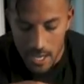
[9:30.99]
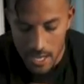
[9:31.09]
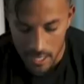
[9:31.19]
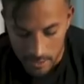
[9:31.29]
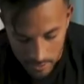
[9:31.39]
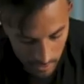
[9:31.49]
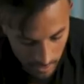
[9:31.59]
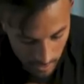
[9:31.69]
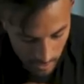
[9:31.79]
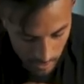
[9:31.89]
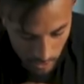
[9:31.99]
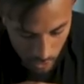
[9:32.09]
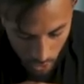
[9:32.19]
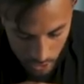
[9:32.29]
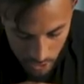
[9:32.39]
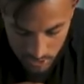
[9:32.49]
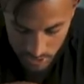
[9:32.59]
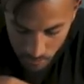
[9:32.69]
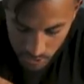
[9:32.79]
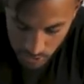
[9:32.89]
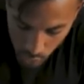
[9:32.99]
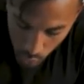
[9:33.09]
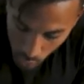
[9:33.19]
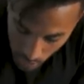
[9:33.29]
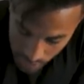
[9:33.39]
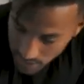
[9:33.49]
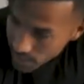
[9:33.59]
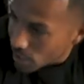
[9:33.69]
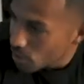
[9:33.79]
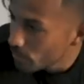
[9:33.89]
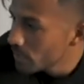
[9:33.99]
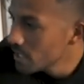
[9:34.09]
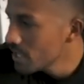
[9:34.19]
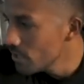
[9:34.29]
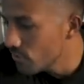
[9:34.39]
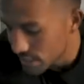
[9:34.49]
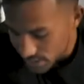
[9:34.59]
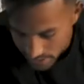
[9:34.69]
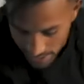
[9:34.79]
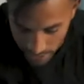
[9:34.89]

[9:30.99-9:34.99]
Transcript: And cardio is simply a tool to help this